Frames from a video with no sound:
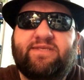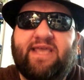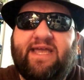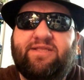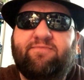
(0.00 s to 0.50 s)
It's
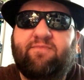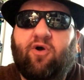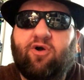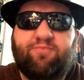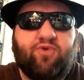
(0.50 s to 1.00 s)
had
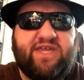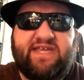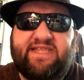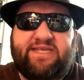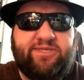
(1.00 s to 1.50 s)

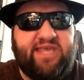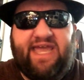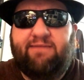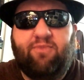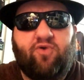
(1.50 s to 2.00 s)
heartbreakingly
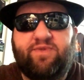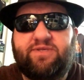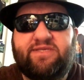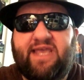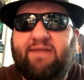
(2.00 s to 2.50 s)
sad
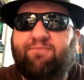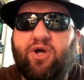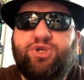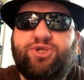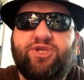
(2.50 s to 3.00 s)
moments. It's had
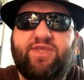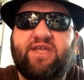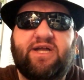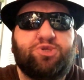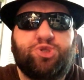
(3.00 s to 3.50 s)

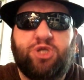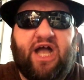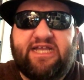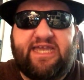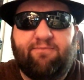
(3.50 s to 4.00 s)
punch-to-the-gut
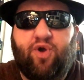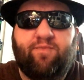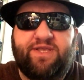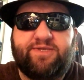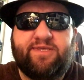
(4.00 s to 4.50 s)
shocking
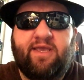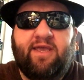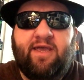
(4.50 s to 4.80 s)
moments.